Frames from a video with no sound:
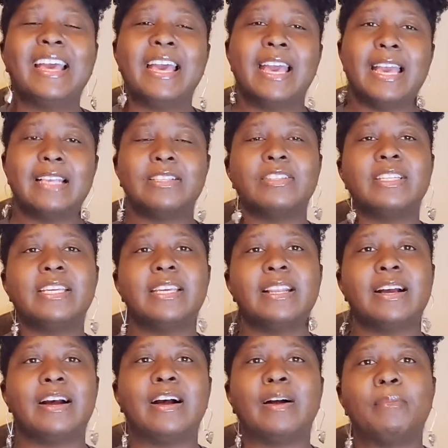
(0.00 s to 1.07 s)
And so then
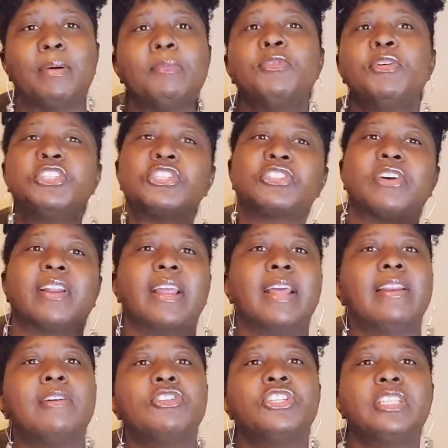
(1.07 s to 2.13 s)
but before she started, though,
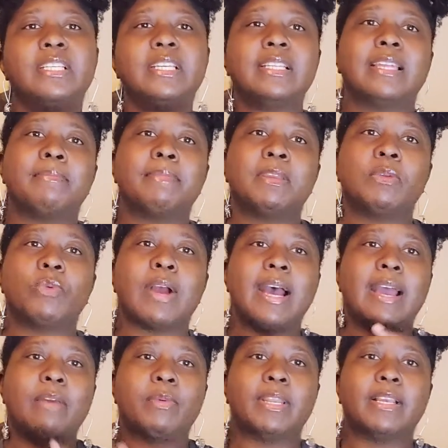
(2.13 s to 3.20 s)
she did let me ride
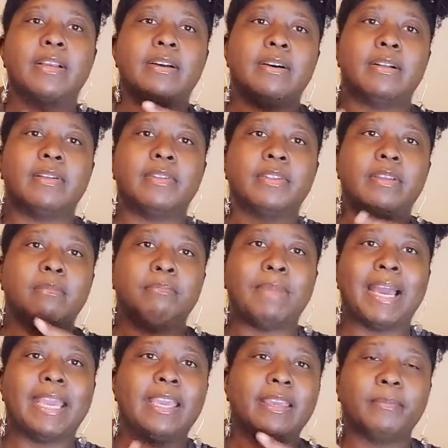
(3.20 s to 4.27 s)
what they call on the
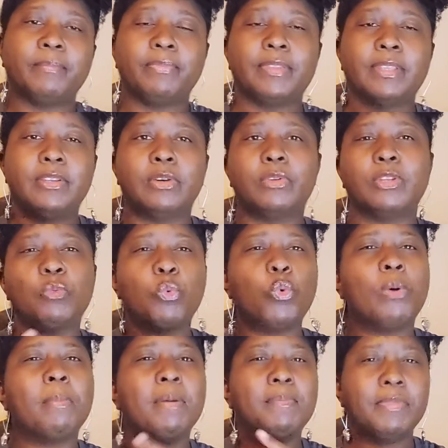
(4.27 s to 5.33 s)
bike, you know, to warm
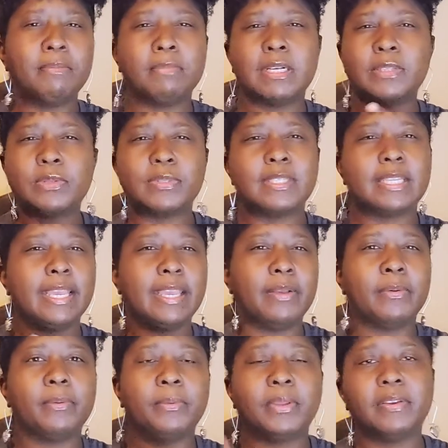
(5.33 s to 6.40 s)
up the muscles in the
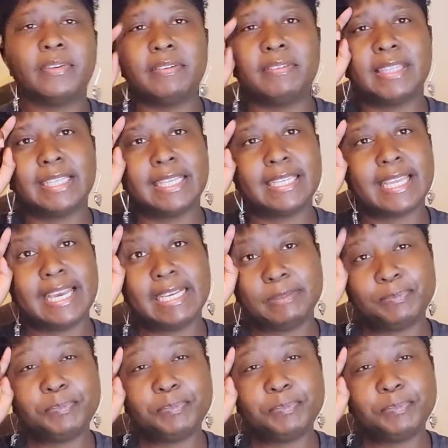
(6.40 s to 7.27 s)
ankle, you know, everything like that.